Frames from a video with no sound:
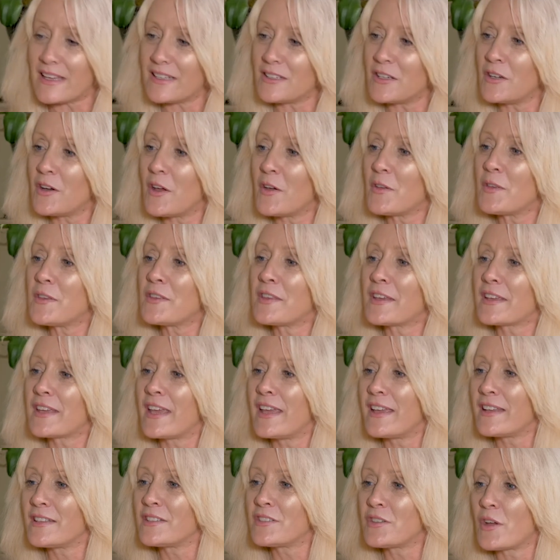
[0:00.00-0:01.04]
that, the
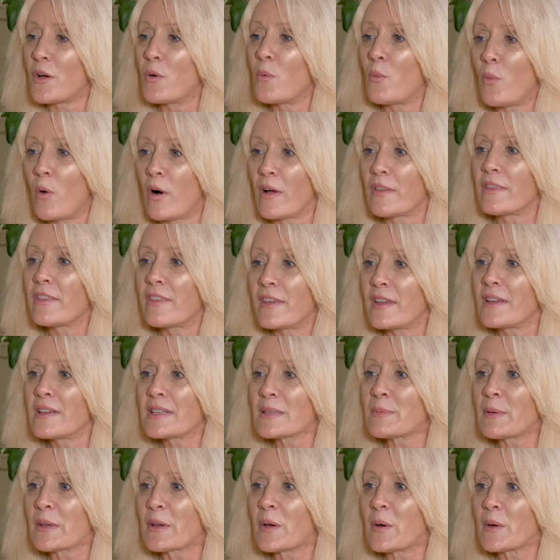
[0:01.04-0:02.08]
kids don't want
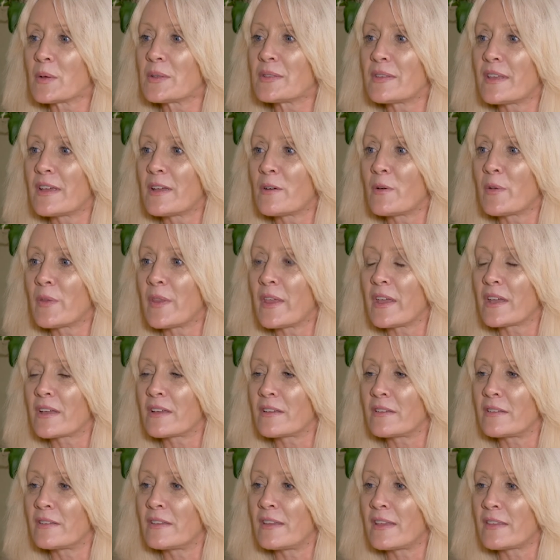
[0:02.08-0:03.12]
things because they're
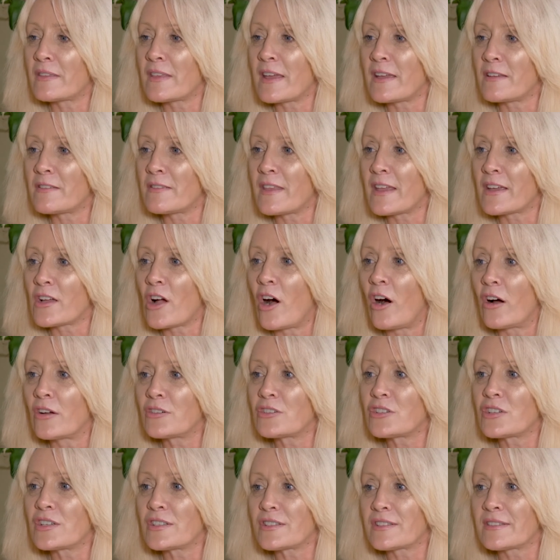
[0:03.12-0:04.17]

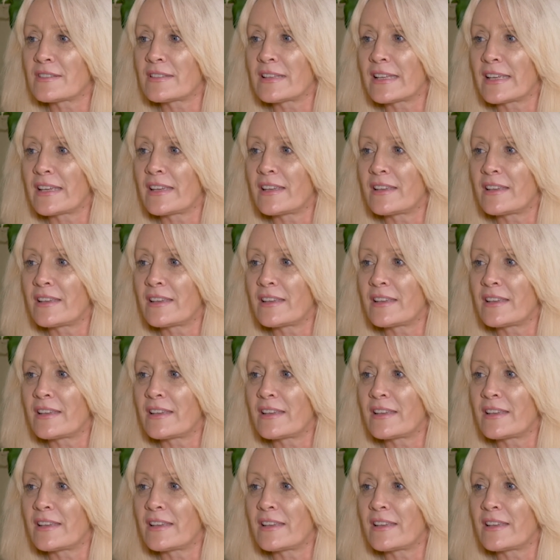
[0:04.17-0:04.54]
consciously...